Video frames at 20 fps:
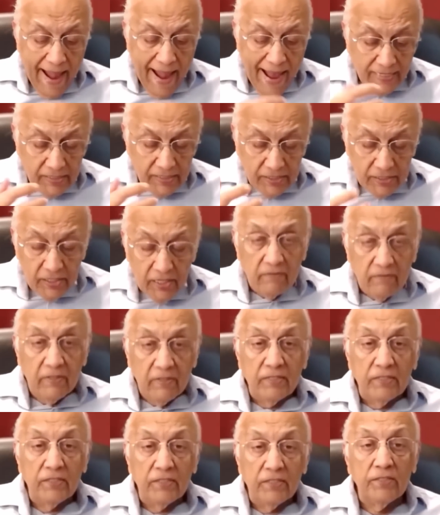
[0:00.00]
as
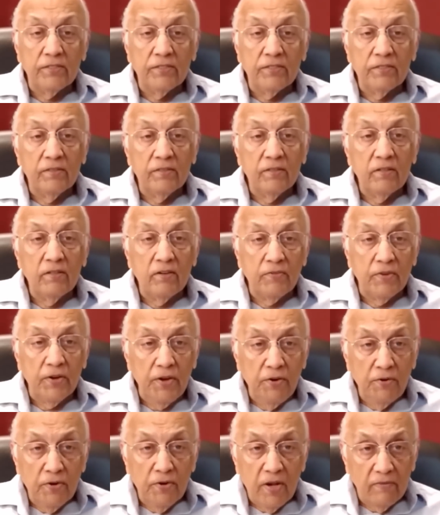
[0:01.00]
servants of
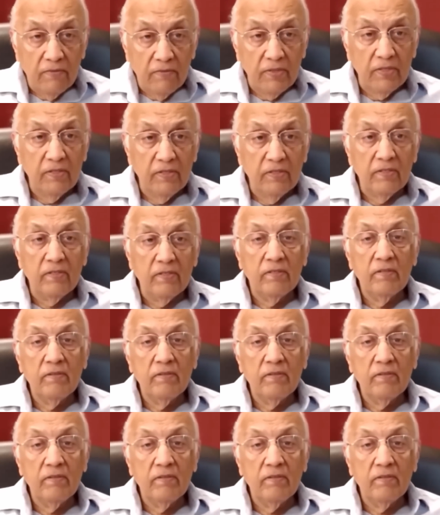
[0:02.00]
a new covenant.